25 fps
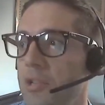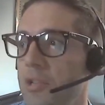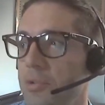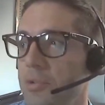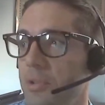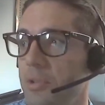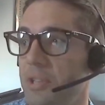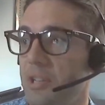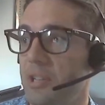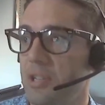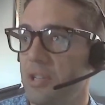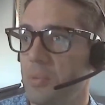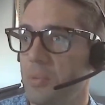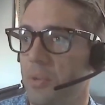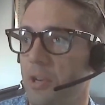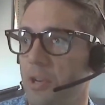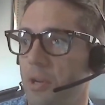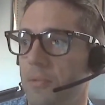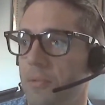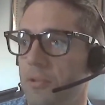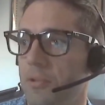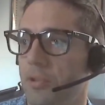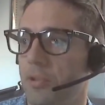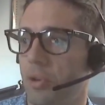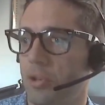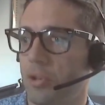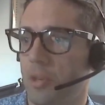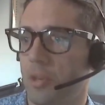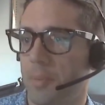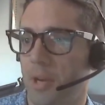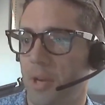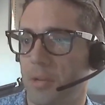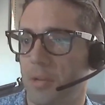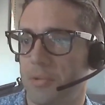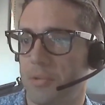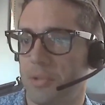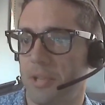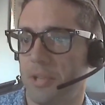So that is what I will talk
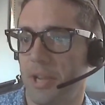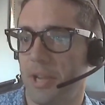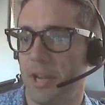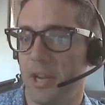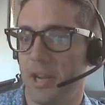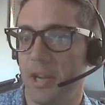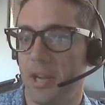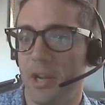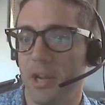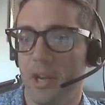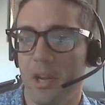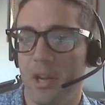about today.